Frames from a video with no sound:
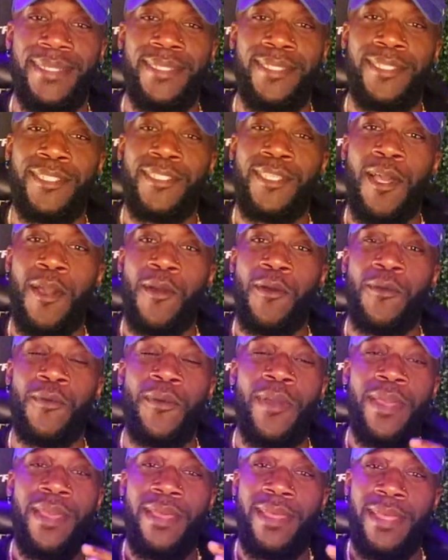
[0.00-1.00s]

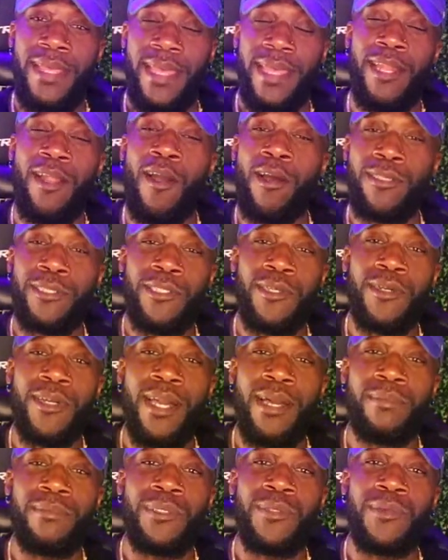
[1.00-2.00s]
So it also
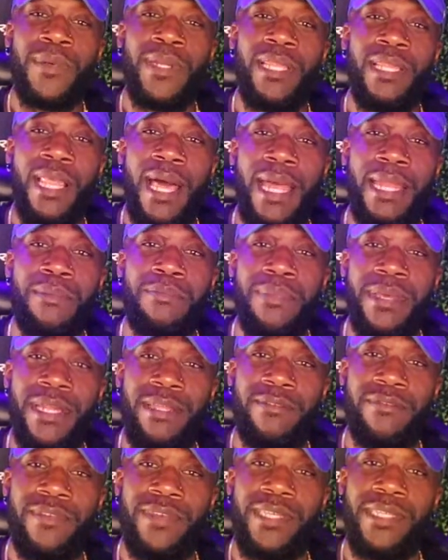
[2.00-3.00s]
comes with a lot of
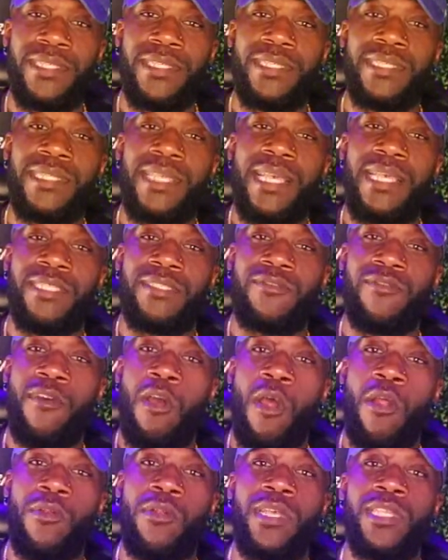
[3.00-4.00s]
benefits as
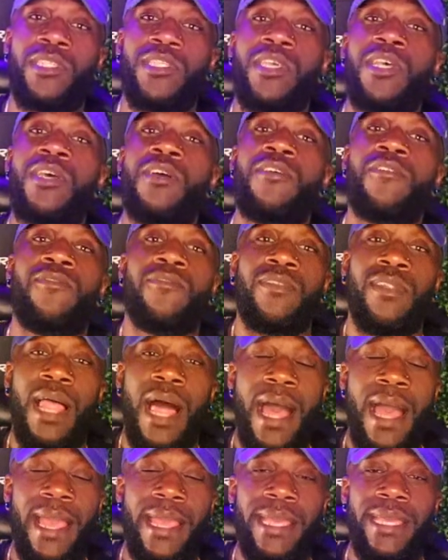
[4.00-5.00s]
far as
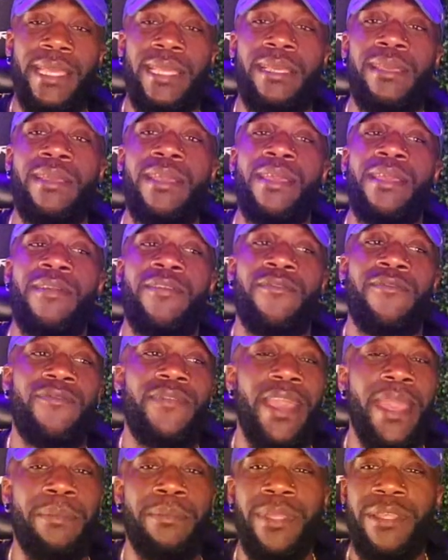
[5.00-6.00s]
flying,
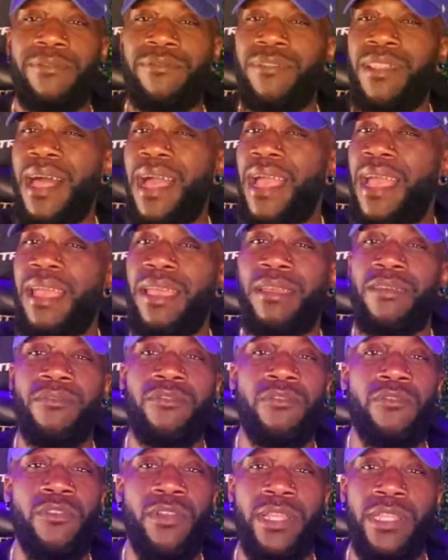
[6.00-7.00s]
family flying,
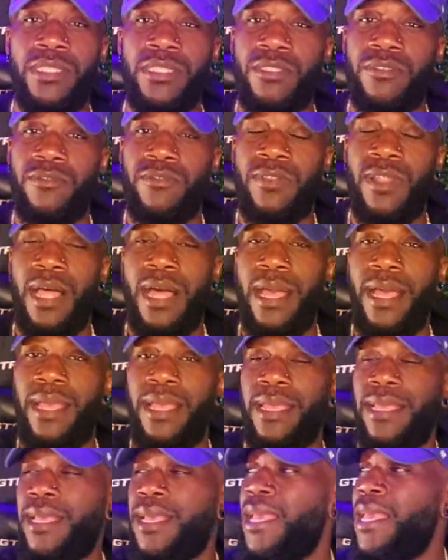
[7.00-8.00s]
friends
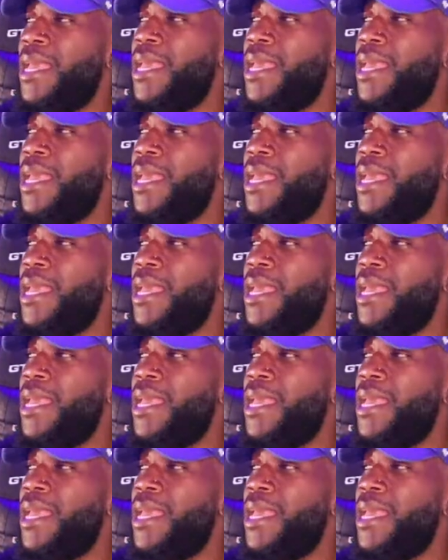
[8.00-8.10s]
flying,